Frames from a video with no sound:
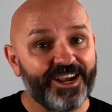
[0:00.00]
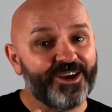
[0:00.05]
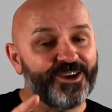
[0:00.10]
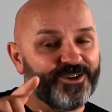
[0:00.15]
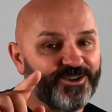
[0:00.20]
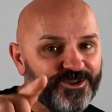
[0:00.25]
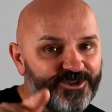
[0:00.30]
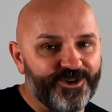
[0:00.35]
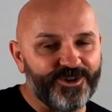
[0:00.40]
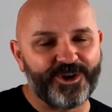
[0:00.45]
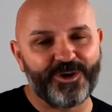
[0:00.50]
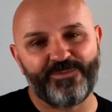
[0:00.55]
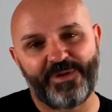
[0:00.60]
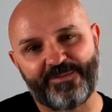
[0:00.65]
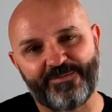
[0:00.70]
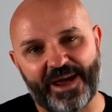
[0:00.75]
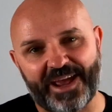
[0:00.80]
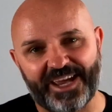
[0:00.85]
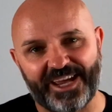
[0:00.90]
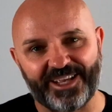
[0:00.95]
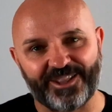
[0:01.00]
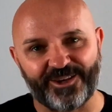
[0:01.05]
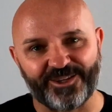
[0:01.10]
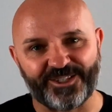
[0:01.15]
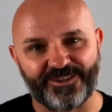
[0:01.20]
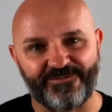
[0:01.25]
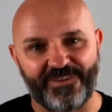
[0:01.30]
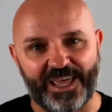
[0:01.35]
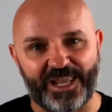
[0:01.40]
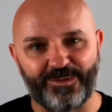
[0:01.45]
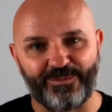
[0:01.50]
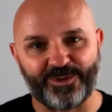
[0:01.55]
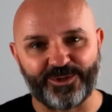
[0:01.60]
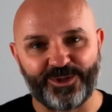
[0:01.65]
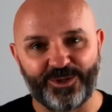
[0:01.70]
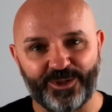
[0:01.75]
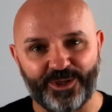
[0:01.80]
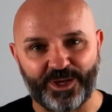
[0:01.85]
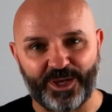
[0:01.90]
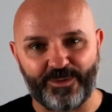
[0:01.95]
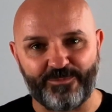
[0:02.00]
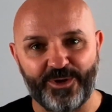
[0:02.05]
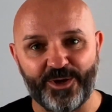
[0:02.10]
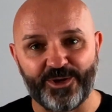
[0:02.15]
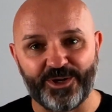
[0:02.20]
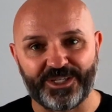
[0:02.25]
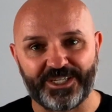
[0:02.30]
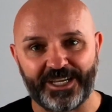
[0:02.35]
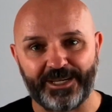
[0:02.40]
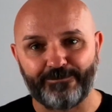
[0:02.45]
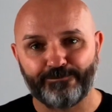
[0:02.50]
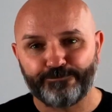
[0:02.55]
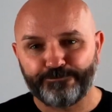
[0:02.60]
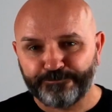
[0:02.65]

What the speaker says: You could be making those available to the community.